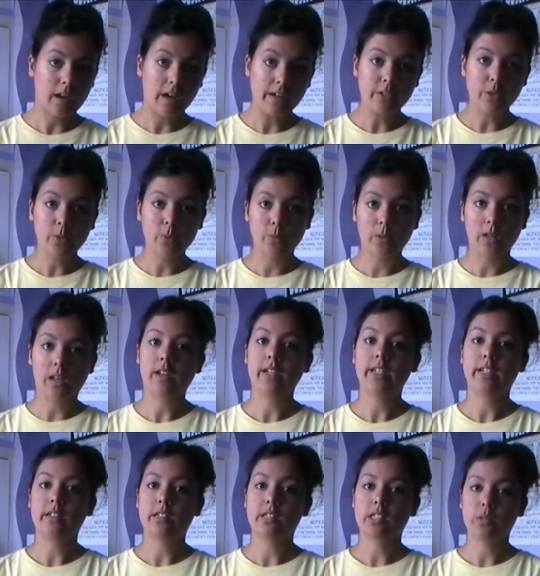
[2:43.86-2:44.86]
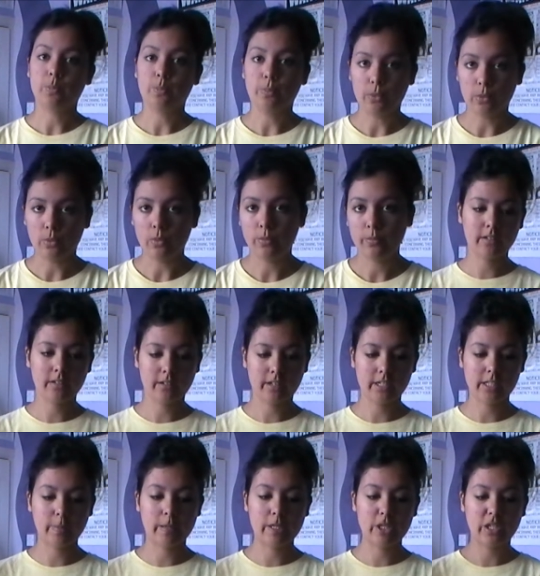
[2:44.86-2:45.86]
I don't like sport,
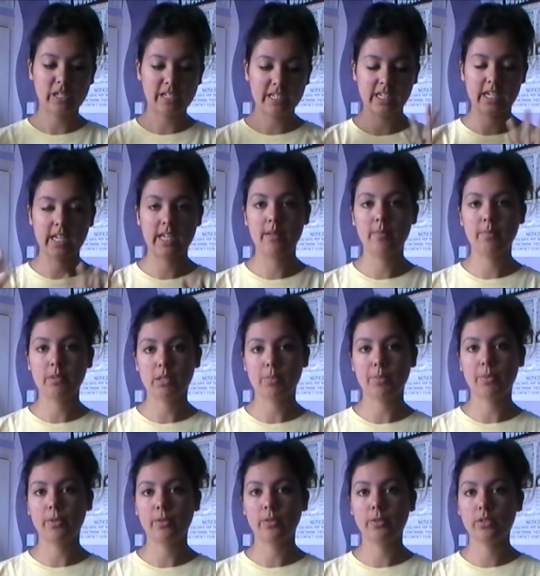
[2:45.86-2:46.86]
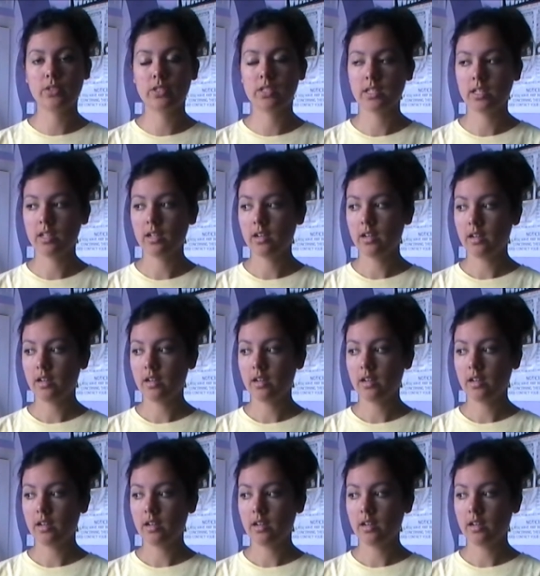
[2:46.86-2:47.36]
especially team sports.